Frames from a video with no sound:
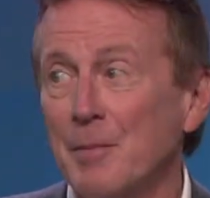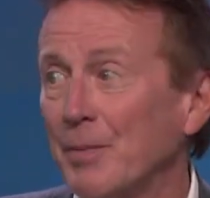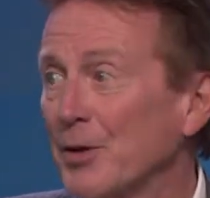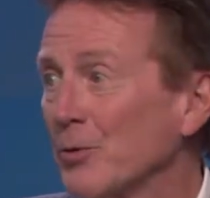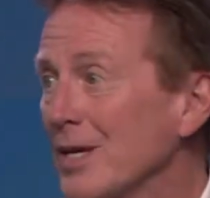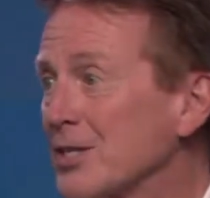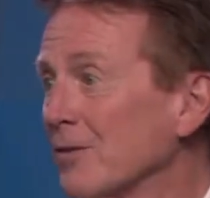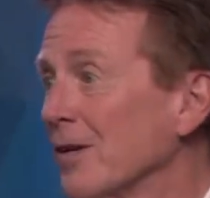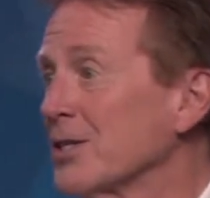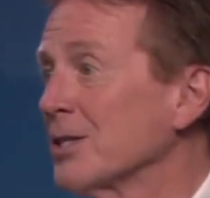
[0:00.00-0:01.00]
But the rest
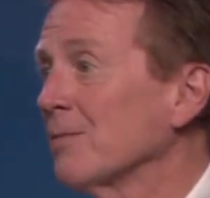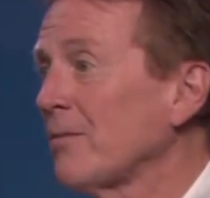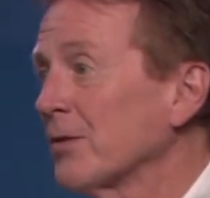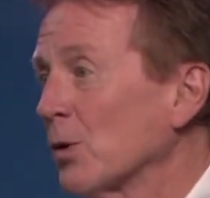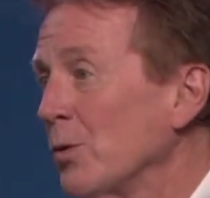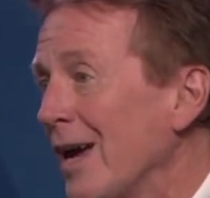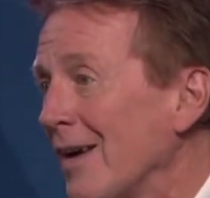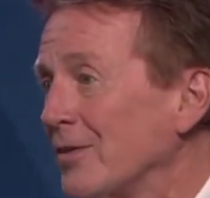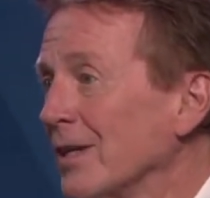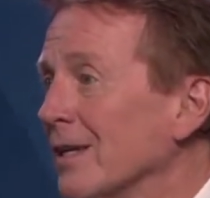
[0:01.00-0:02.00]
of us, we
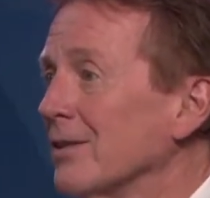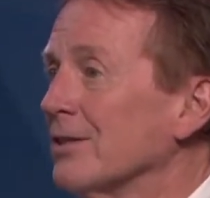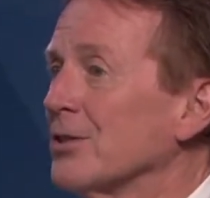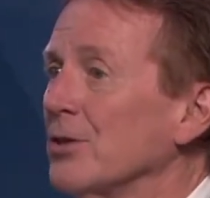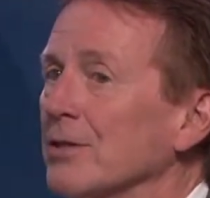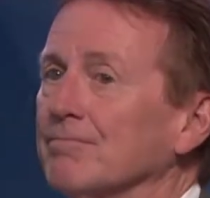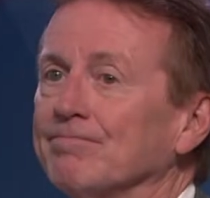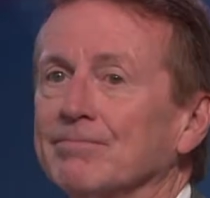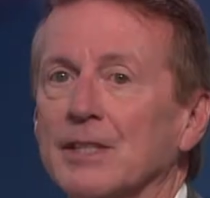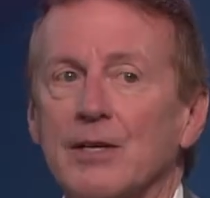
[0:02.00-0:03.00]
have to get
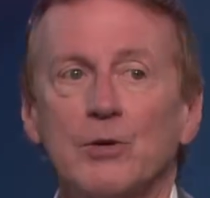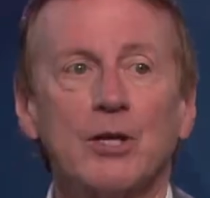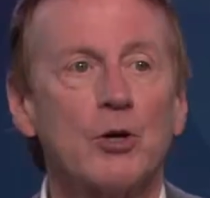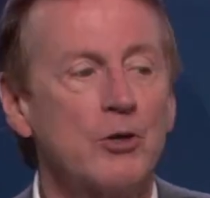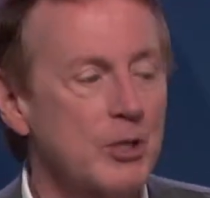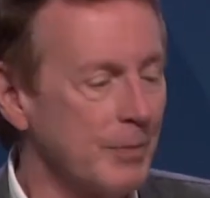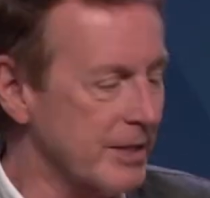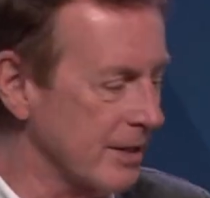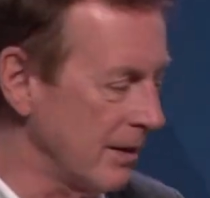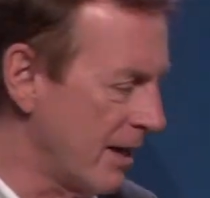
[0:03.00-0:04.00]
certain, I don't know,
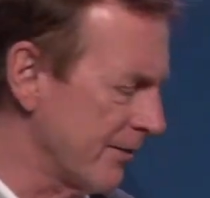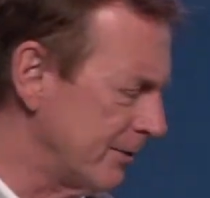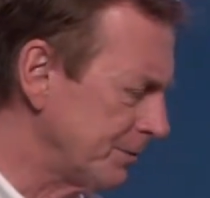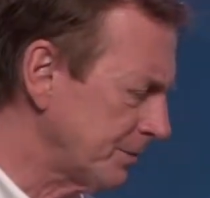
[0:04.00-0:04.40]
encouragements in life.